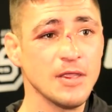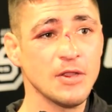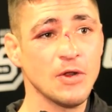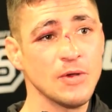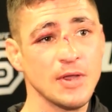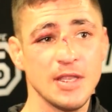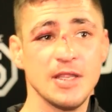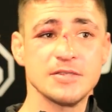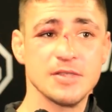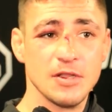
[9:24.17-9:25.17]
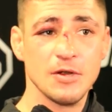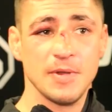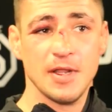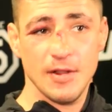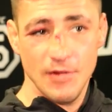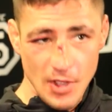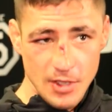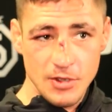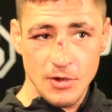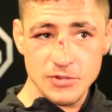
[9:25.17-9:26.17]
He needs a little bit of
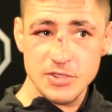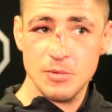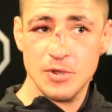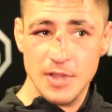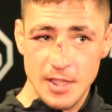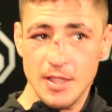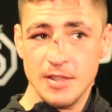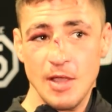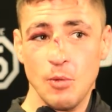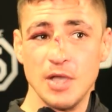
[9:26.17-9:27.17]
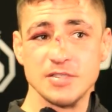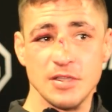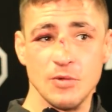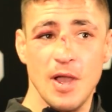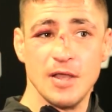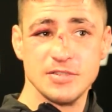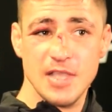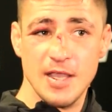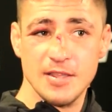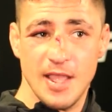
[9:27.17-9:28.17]
someone that was on the wild
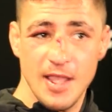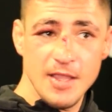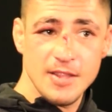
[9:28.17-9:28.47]
side that